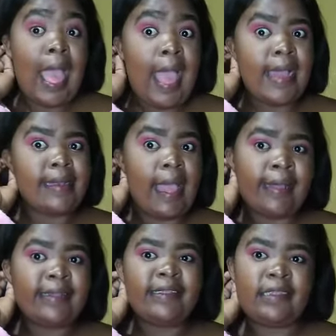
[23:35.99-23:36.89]
And I
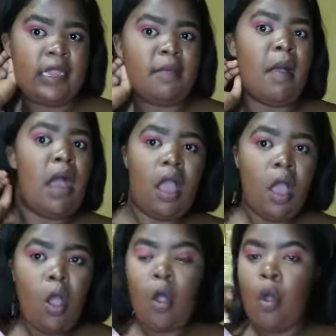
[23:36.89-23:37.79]
can see
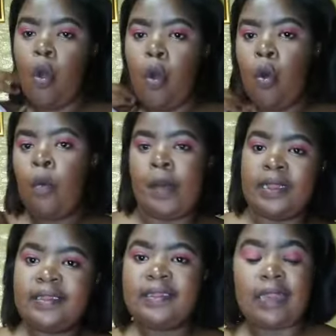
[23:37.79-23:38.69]

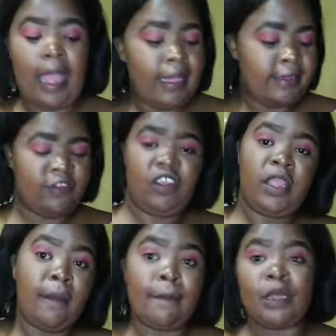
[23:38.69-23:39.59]
Batista is
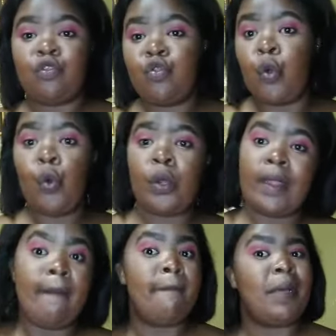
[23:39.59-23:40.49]
checking my
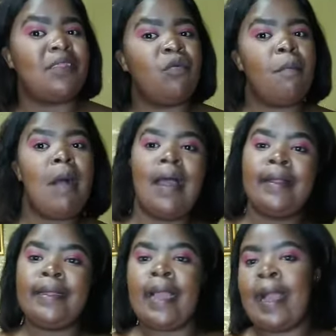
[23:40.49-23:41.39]
story. But
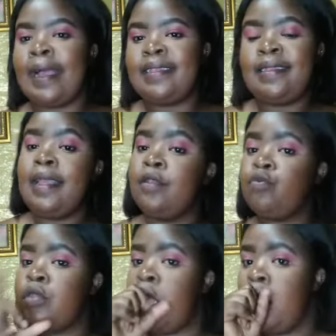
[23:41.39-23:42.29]
Ubani, I got to
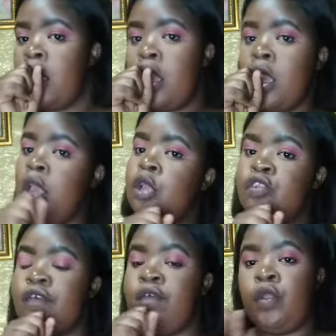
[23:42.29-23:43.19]

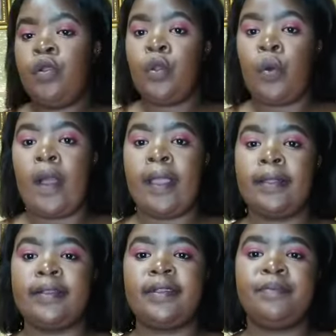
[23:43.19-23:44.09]
he's very quiet.